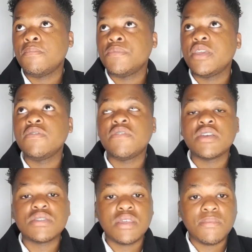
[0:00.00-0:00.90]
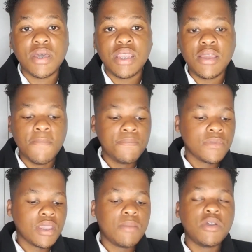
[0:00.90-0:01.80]
invest their money.
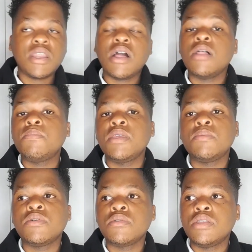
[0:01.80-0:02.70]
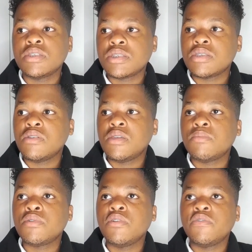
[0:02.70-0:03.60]
I'm going to help people necessarily
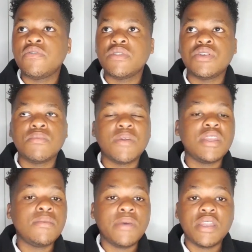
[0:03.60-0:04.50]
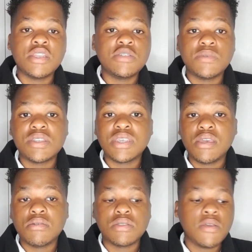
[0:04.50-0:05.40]
improve their money management
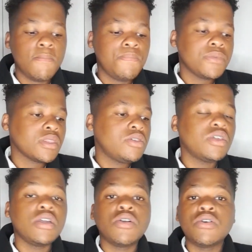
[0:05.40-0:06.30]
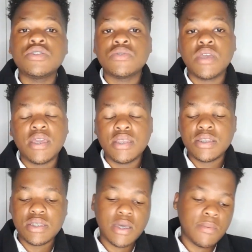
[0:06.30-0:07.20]
skills. You can go into any
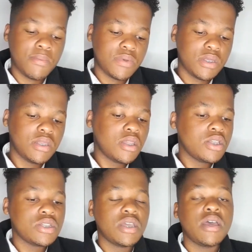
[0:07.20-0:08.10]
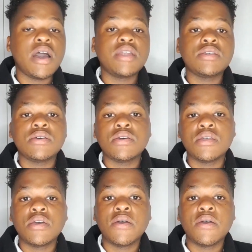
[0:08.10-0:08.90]
sub niche under